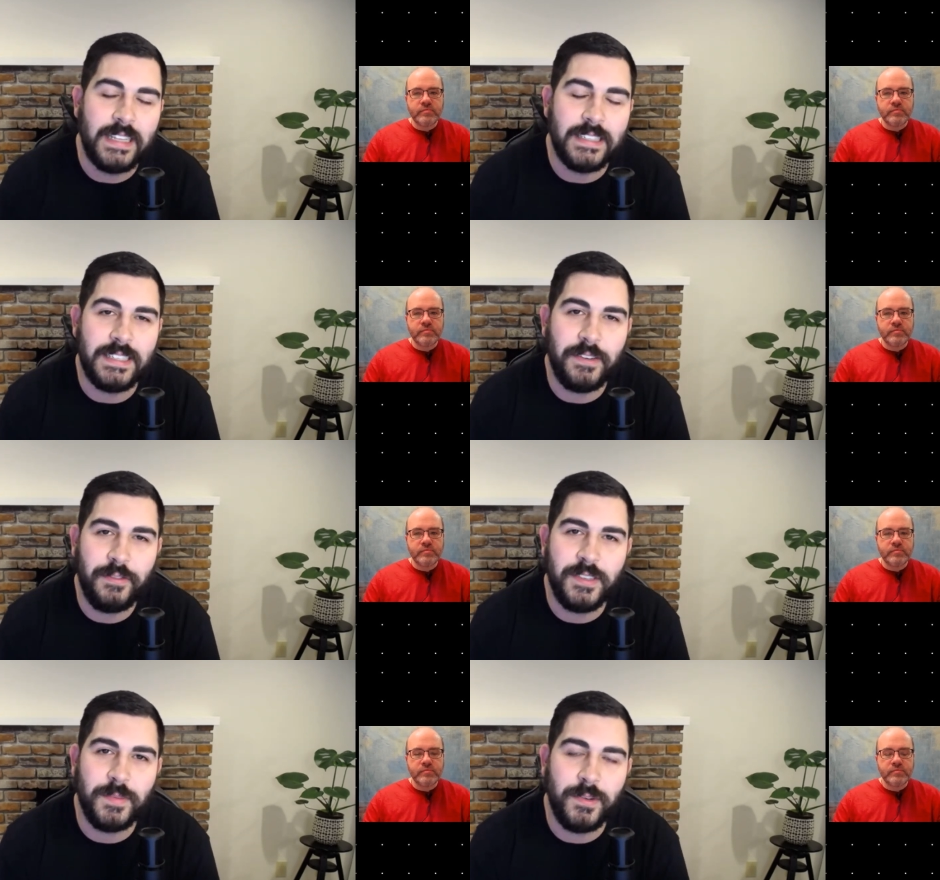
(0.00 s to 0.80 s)
Speaker 1: There's a
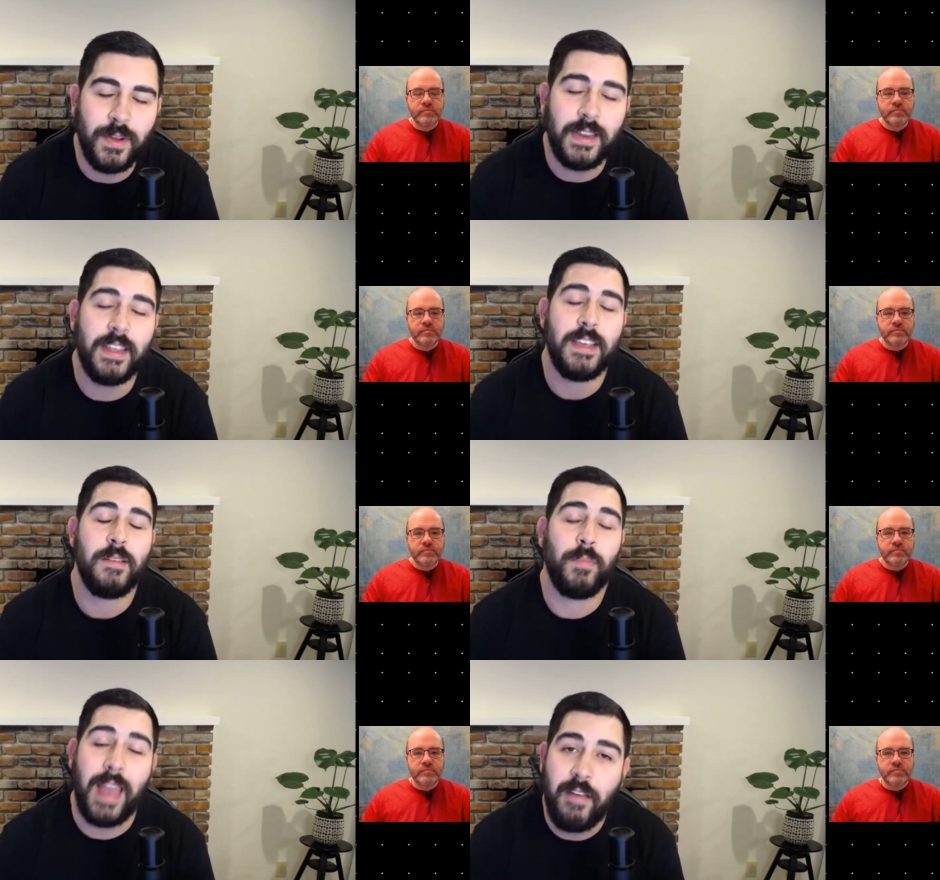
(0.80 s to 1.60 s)
difference between
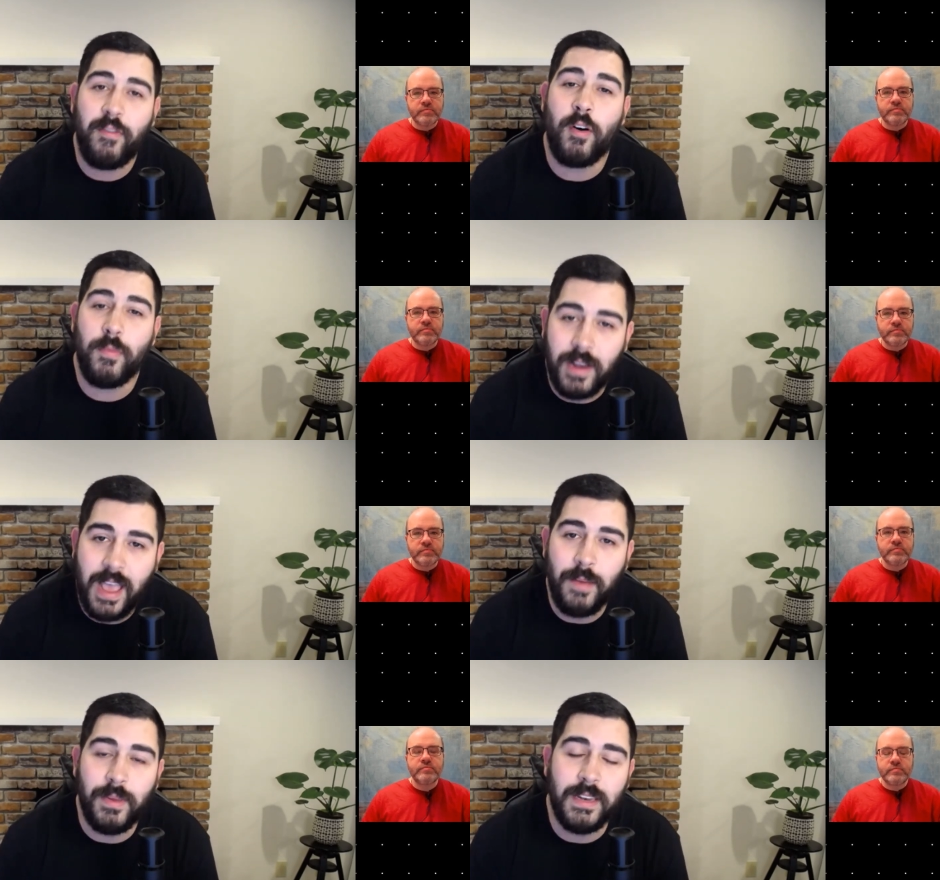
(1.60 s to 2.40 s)
platform
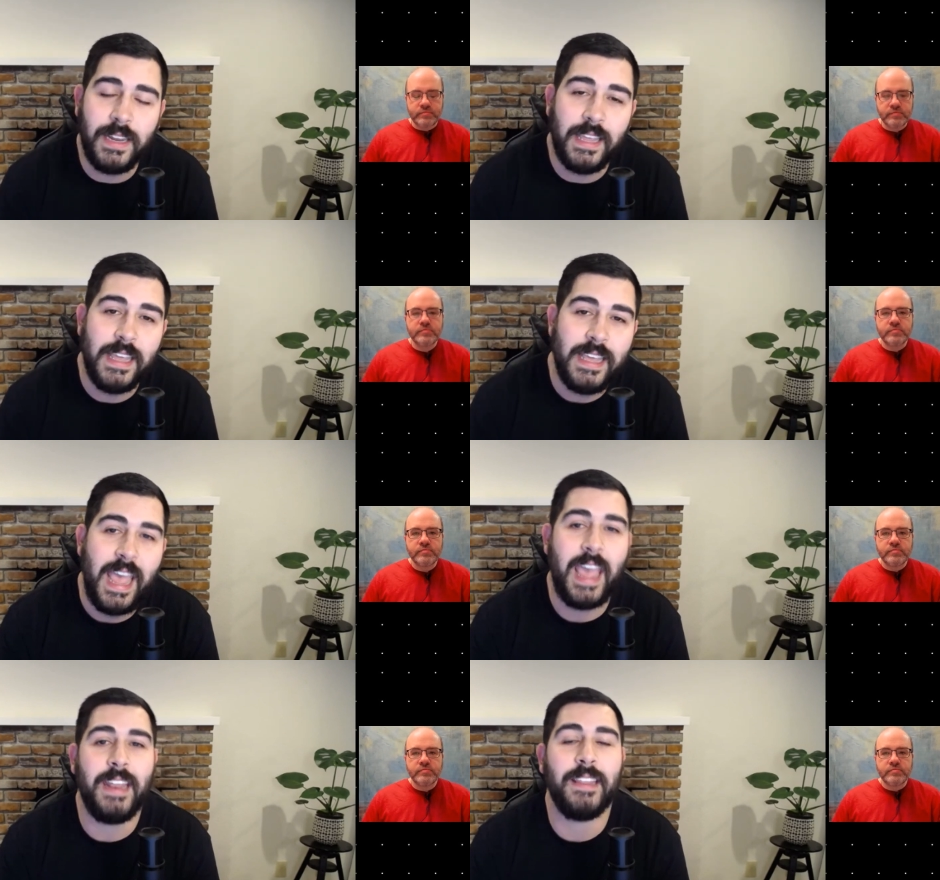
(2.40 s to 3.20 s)
reliability
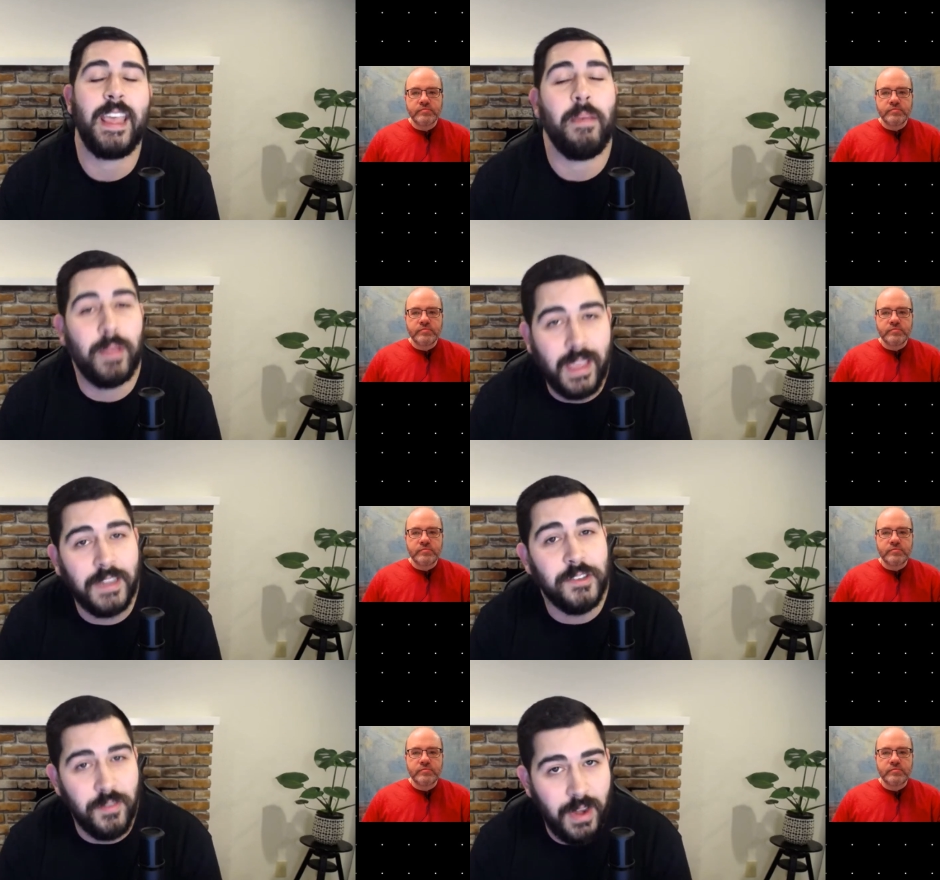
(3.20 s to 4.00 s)
and the
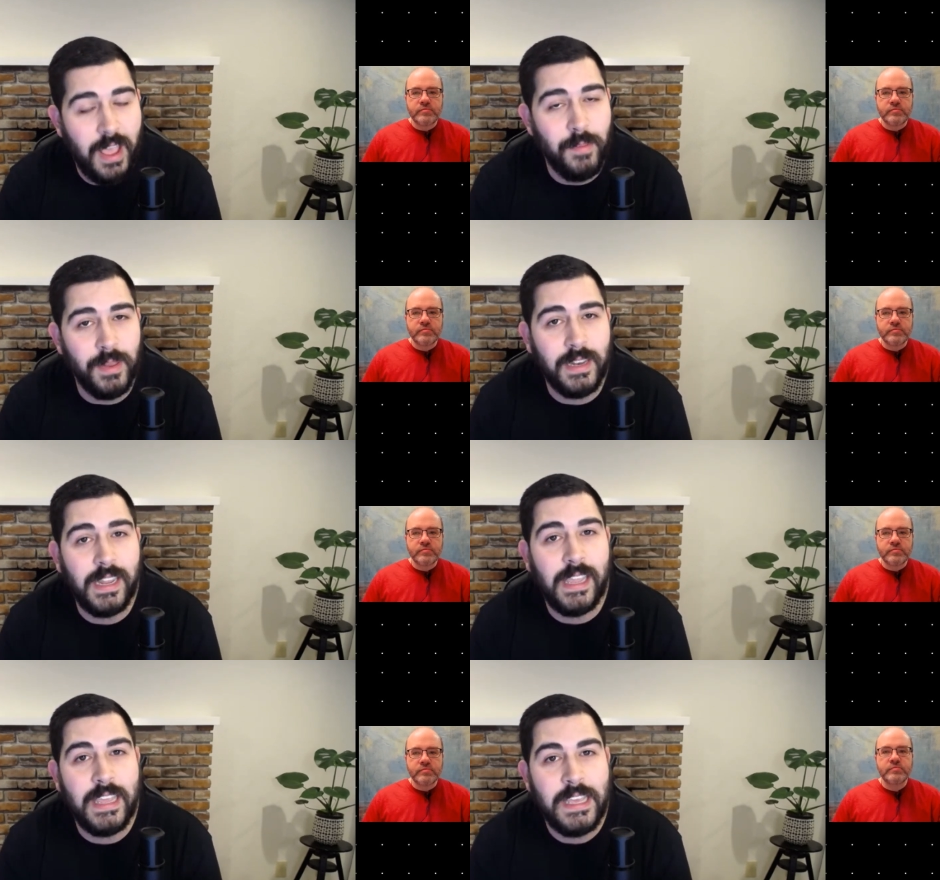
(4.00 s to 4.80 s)
application reliability.